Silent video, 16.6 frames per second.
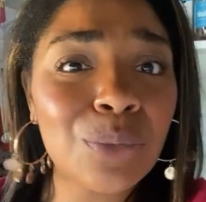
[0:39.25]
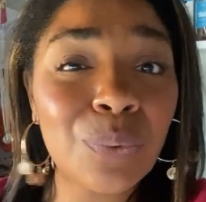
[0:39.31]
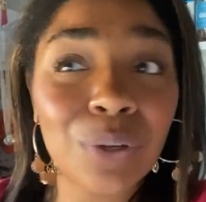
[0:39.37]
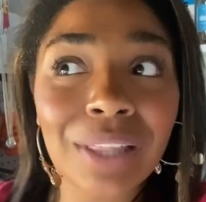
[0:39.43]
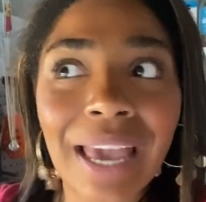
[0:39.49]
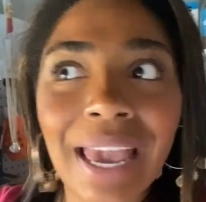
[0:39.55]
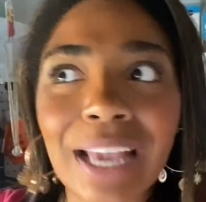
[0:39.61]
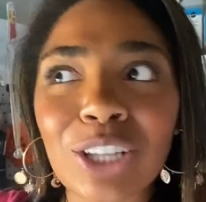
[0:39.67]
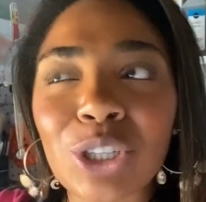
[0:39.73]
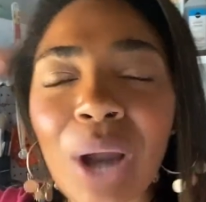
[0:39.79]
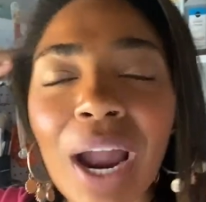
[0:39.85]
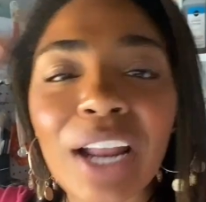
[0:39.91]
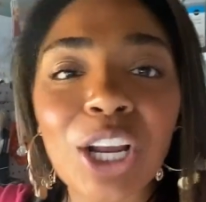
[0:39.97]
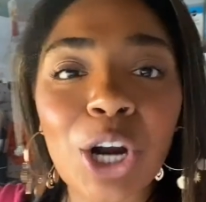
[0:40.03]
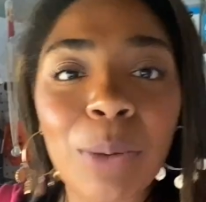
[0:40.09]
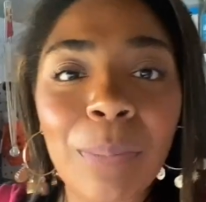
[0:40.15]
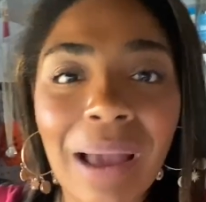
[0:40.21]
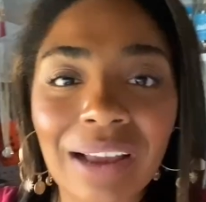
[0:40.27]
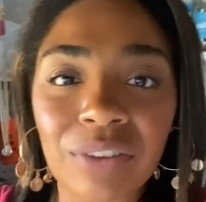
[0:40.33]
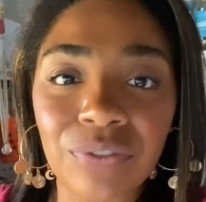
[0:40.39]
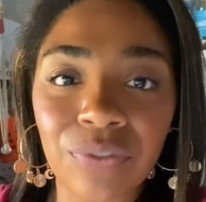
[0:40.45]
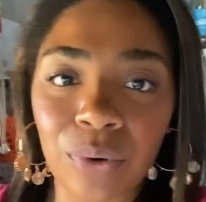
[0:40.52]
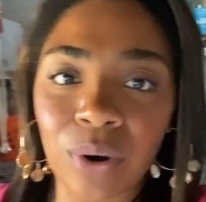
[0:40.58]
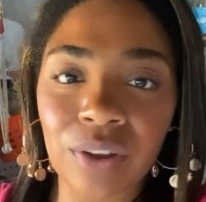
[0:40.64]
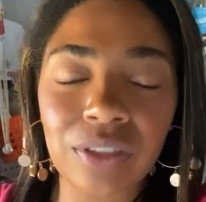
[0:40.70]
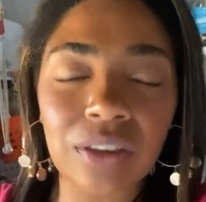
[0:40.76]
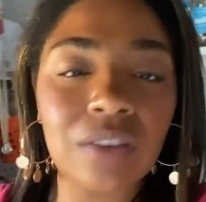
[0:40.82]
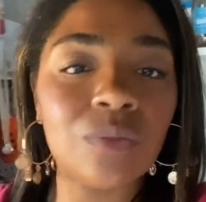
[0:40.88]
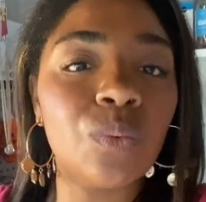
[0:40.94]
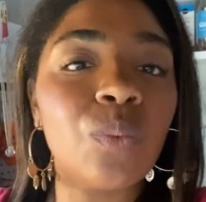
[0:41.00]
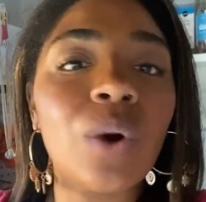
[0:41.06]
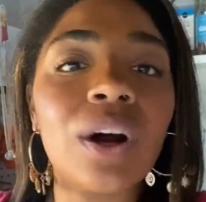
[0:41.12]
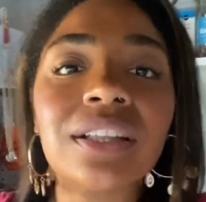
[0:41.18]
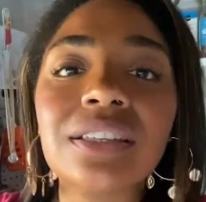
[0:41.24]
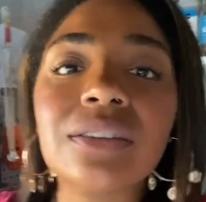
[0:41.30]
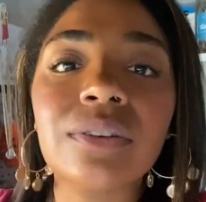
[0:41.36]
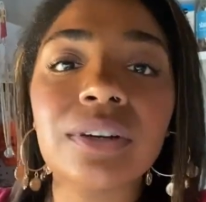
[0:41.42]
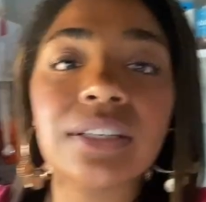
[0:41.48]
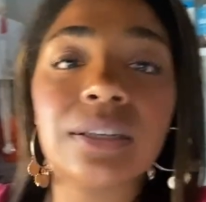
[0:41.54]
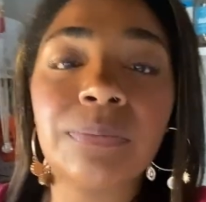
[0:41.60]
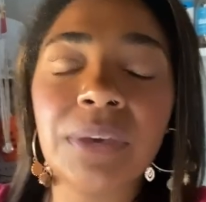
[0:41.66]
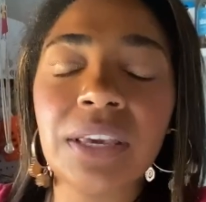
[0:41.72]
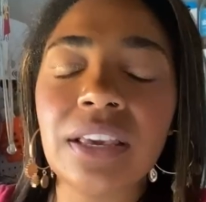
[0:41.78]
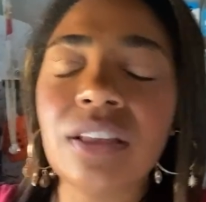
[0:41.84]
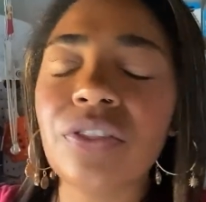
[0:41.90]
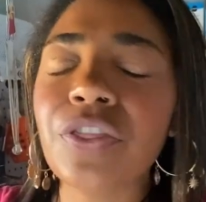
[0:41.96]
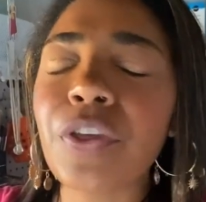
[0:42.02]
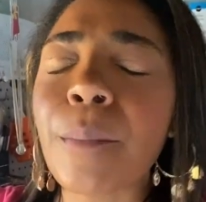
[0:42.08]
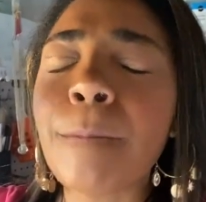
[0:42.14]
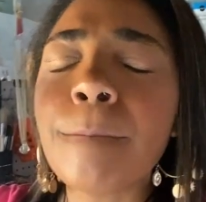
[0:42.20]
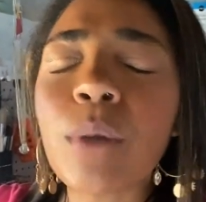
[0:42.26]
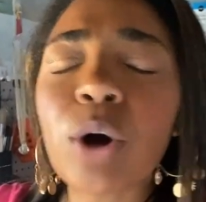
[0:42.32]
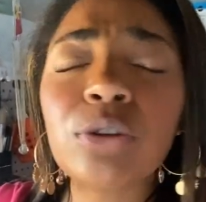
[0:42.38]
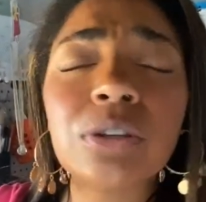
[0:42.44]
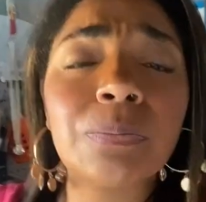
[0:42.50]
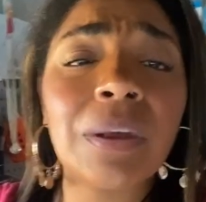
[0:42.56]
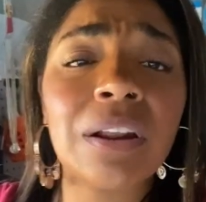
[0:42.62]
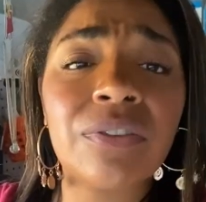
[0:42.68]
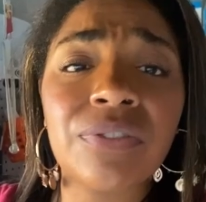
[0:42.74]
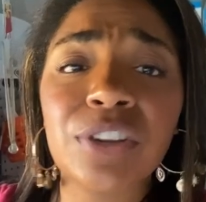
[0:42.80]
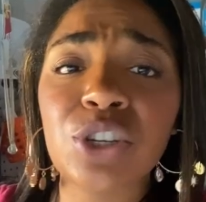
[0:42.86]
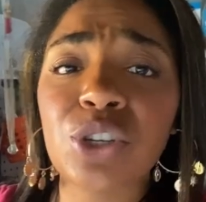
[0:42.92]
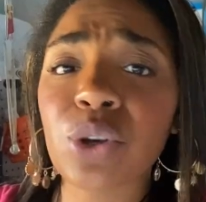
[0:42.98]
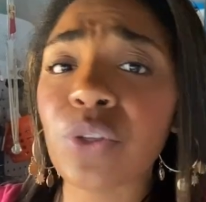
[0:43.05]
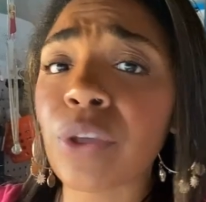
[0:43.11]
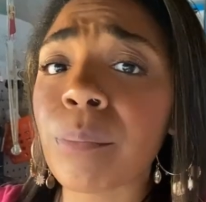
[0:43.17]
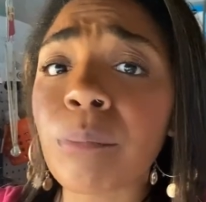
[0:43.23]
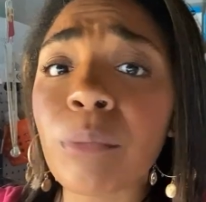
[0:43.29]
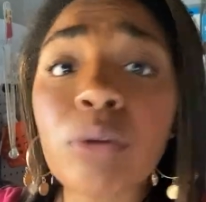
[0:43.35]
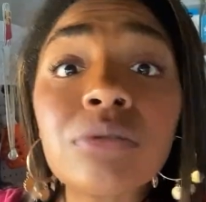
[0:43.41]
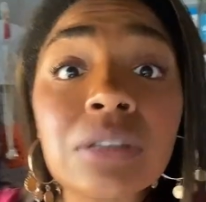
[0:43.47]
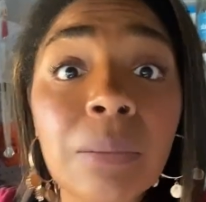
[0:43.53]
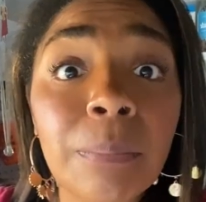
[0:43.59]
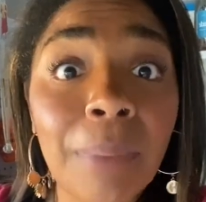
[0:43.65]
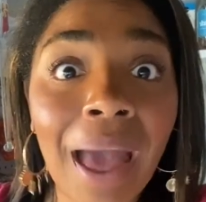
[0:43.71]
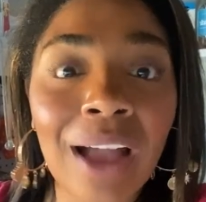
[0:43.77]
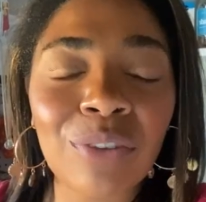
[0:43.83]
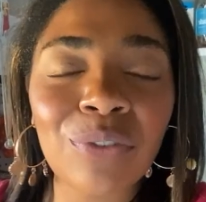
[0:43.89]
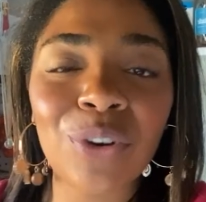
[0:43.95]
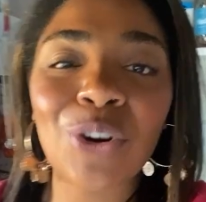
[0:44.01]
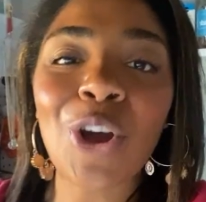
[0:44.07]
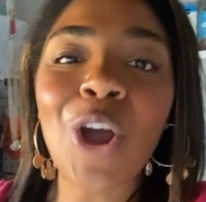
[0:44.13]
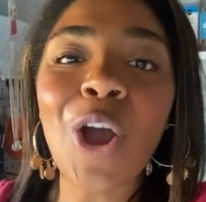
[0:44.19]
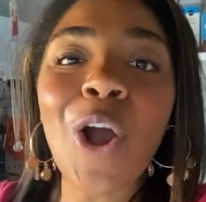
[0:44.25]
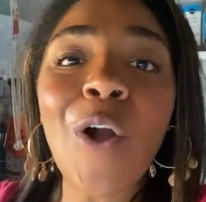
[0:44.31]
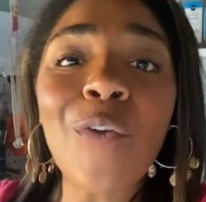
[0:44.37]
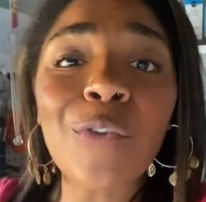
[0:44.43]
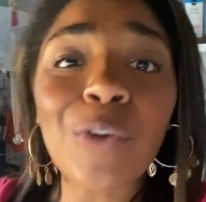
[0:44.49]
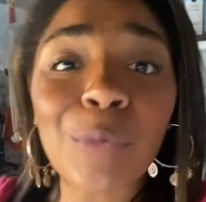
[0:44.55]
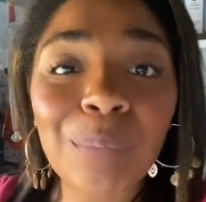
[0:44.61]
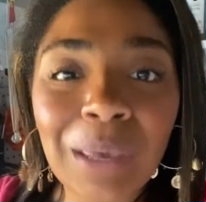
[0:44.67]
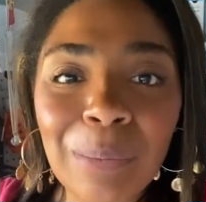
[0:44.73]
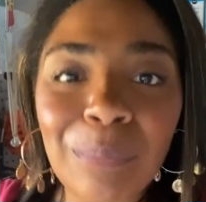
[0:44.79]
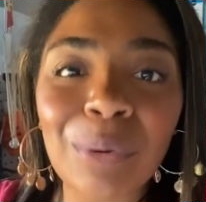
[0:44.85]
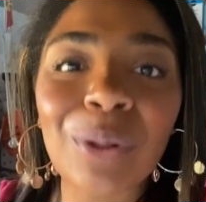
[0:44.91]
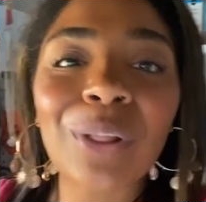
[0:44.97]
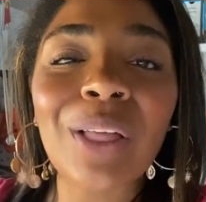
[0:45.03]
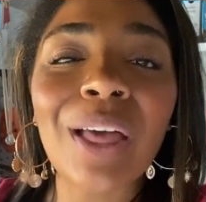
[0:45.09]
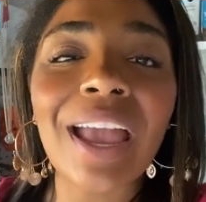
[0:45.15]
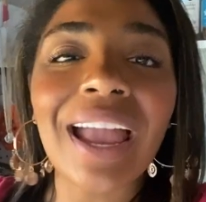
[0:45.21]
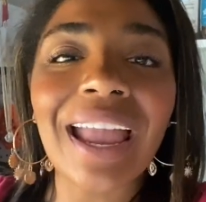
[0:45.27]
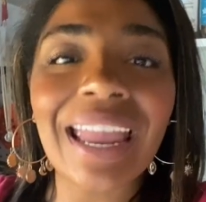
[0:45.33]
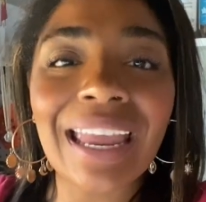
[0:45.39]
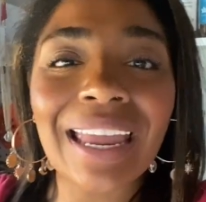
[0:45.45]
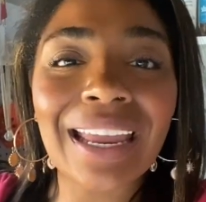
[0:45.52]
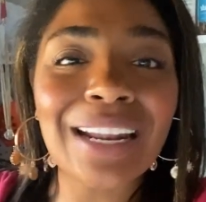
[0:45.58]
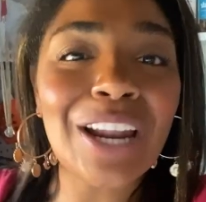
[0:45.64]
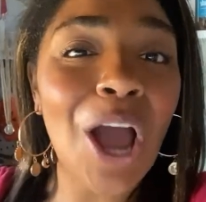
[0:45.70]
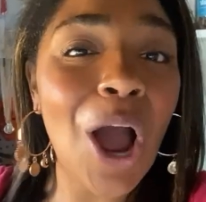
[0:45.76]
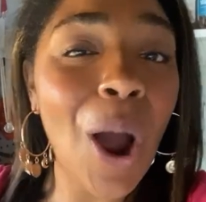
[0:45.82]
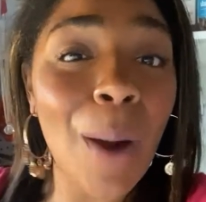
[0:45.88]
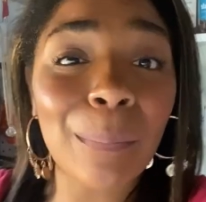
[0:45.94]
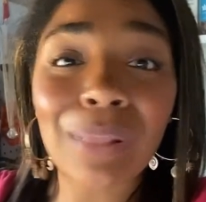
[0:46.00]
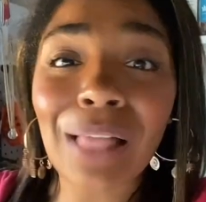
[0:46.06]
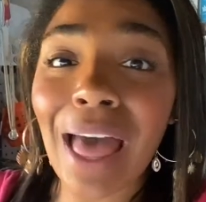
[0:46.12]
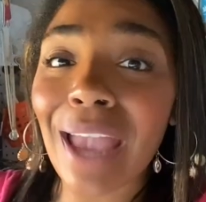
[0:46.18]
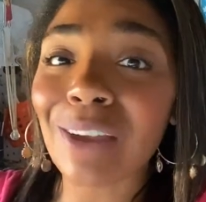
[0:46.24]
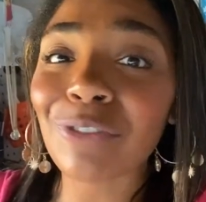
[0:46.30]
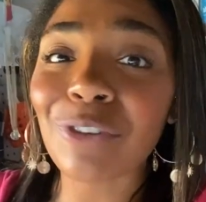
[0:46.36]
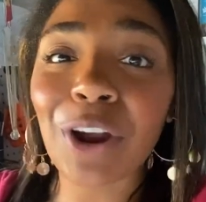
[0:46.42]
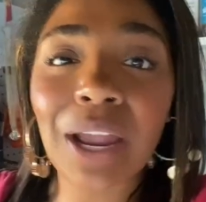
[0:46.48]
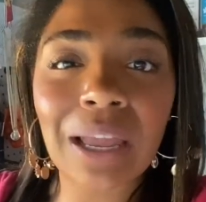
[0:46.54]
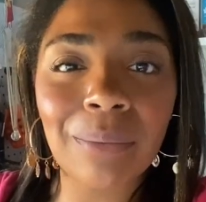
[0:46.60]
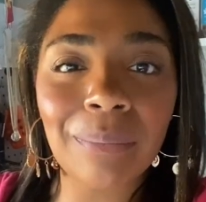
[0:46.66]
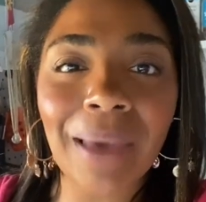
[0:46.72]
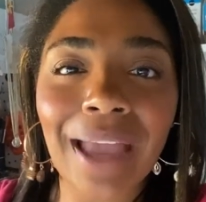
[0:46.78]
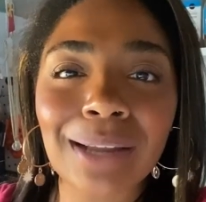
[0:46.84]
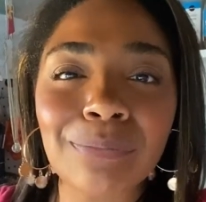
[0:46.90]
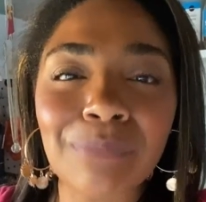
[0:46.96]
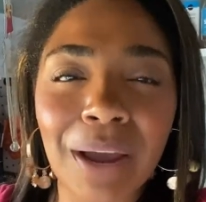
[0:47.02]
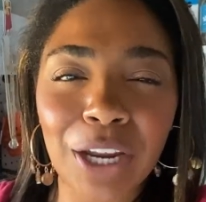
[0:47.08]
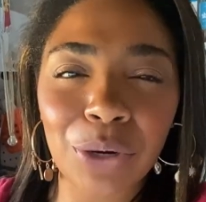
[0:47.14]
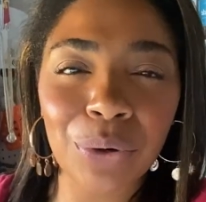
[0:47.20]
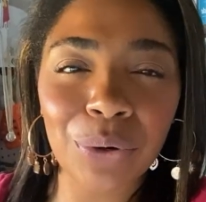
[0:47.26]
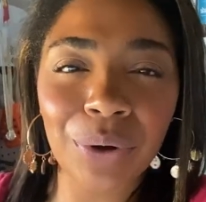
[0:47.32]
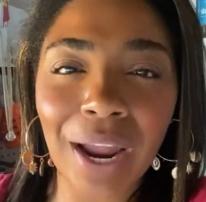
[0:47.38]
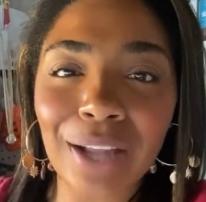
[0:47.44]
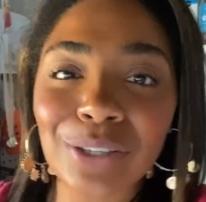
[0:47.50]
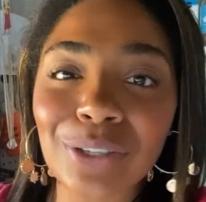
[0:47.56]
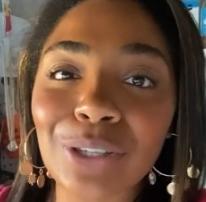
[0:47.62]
we're like trying to go back and forth on what's going to be the most beneficial, the most impactful for people in applying for our impact micro grants.